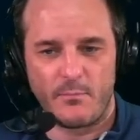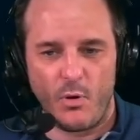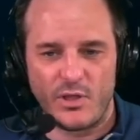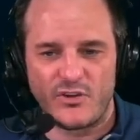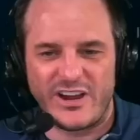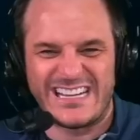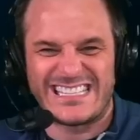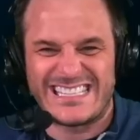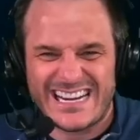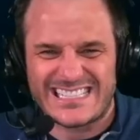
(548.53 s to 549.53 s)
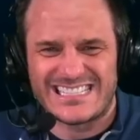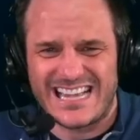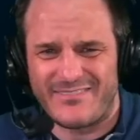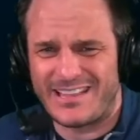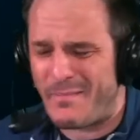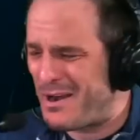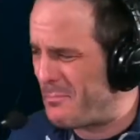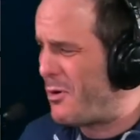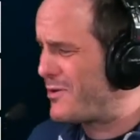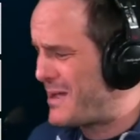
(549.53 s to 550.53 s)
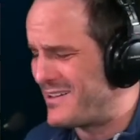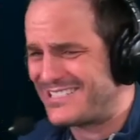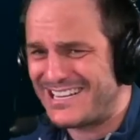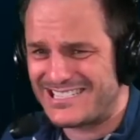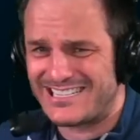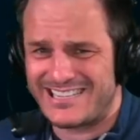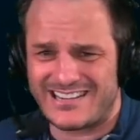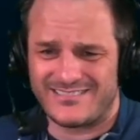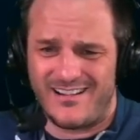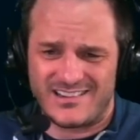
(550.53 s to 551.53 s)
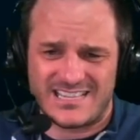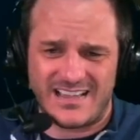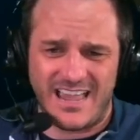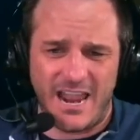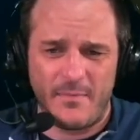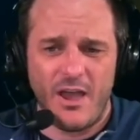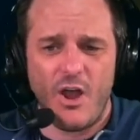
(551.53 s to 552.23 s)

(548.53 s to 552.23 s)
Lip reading: Bowling Green, 6-7. They made a bowl game at 6-6, lost that game.